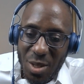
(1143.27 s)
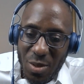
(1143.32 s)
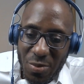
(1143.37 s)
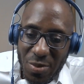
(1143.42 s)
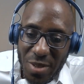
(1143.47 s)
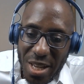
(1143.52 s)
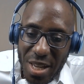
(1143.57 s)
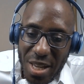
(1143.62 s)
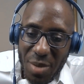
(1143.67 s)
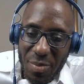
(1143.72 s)

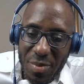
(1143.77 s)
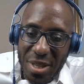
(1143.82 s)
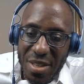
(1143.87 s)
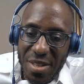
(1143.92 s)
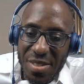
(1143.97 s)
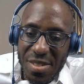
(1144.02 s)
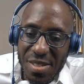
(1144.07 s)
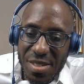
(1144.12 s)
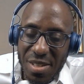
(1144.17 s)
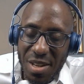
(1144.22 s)
flying
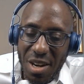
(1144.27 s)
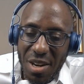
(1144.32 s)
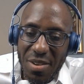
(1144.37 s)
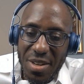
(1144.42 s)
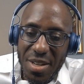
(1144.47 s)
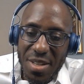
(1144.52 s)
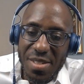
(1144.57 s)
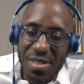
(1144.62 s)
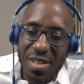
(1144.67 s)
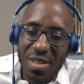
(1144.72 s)
because it's
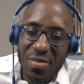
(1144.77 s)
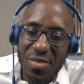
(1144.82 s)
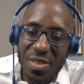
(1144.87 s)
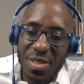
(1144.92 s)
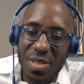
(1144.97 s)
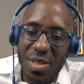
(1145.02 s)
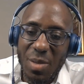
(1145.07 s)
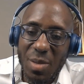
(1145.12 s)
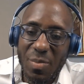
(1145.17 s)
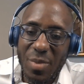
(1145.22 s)
already
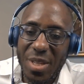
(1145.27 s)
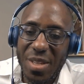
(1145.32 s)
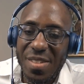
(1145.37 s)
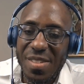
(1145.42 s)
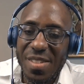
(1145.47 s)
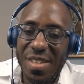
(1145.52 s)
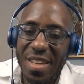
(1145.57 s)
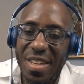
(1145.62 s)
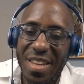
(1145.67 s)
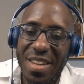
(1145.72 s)
17
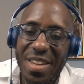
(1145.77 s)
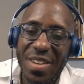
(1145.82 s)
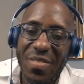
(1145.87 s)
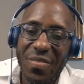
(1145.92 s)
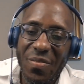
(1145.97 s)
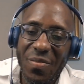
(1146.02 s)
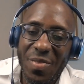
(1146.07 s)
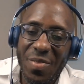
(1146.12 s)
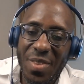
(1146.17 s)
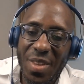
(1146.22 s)
minutes in.
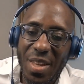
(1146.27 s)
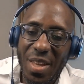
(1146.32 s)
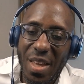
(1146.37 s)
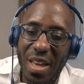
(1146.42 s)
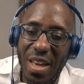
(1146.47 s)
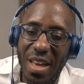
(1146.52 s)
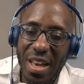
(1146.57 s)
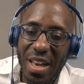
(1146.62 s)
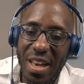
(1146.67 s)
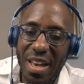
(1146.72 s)

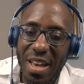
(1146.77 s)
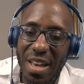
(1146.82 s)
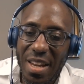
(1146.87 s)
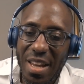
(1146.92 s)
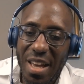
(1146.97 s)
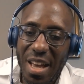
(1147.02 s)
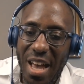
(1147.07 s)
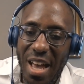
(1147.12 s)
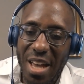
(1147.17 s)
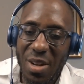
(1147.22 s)

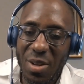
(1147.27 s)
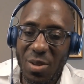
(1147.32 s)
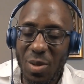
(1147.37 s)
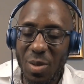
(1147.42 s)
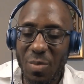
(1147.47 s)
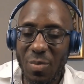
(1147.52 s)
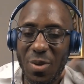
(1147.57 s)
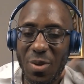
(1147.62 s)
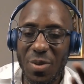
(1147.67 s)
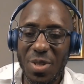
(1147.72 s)
And I don't know
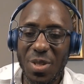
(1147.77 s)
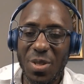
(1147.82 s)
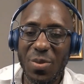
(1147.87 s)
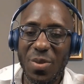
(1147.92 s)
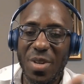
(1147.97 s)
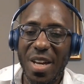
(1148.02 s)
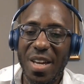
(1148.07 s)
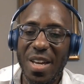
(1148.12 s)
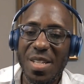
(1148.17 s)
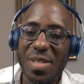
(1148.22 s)
about you
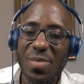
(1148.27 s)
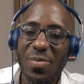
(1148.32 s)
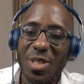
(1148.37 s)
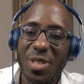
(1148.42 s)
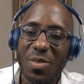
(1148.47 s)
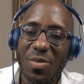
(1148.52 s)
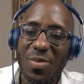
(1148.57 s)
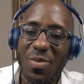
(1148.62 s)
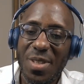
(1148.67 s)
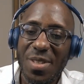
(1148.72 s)
guys,
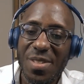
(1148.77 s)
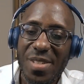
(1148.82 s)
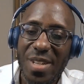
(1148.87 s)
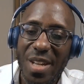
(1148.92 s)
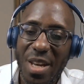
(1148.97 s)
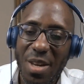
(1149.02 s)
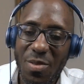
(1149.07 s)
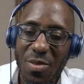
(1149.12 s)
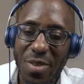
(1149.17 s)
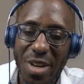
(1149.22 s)
but it feels
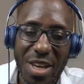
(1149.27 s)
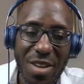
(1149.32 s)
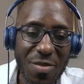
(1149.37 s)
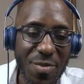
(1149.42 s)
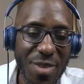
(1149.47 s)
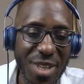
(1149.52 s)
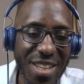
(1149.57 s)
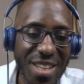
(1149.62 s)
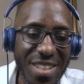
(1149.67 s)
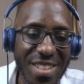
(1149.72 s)
like 5
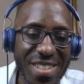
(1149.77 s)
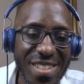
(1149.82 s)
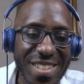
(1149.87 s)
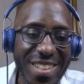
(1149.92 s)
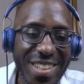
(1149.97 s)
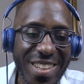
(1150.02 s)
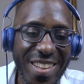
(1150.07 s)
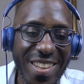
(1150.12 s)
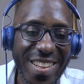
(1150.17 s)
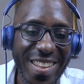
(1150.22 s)

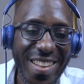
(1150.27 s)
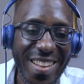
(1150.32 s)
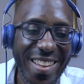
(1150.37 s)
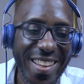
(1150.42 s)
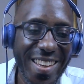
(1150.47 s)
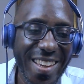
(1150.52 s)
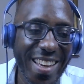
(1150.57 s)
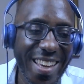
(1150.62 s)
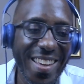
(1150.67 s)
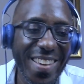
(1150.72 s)
minutes.
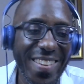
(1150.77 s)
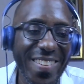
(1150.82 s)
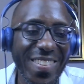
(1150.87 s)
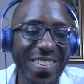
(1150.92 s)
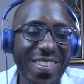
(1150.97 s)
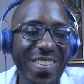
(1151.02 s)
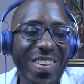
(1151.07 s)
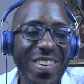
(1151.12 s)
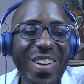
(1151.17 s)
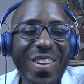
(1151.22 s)
I don't
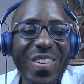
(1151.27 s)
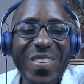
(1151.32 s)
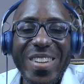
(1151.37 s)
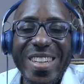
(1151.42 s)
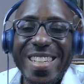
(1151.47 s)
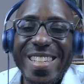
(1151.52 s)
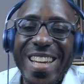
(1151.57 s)
know how this